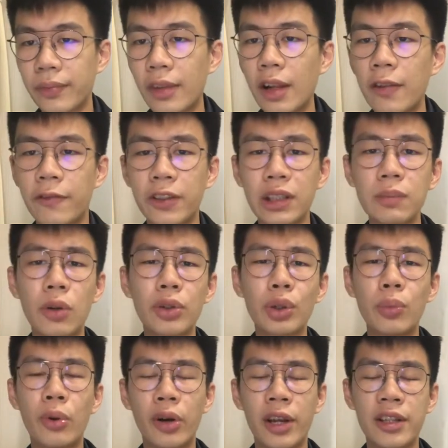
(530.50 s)
Furthermore, no
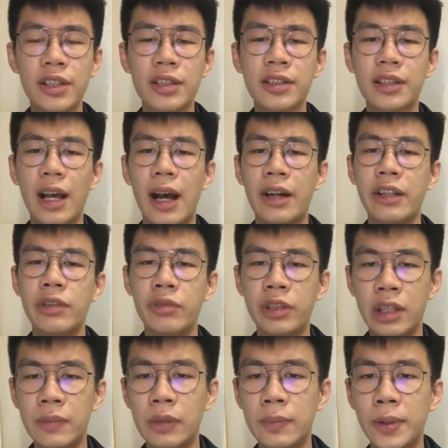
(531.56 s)
mortgages are
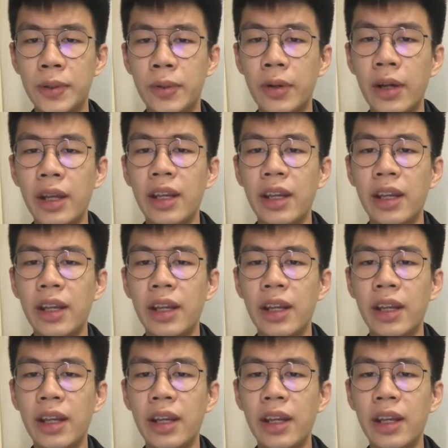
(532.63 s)
irredeemable.